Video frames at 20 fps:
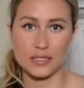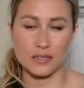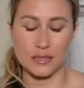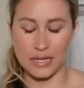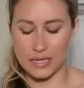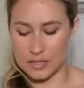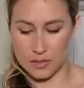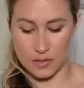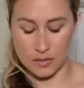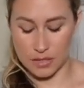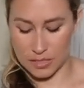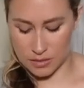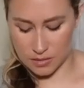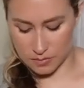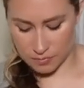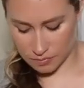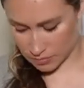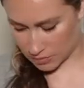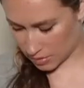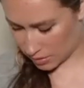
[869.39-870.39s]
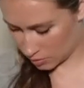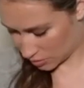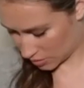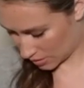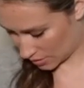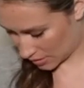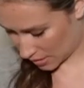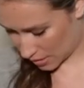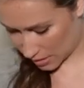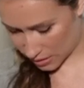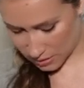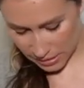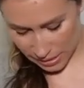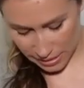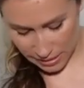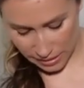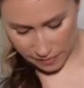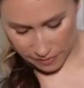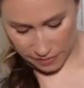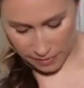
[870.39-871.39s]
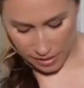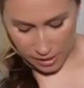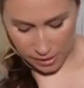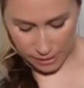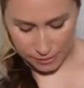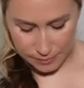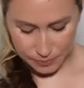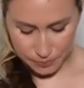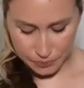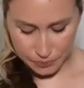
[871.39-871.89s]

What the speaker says: So that's there's nothing exciting in there.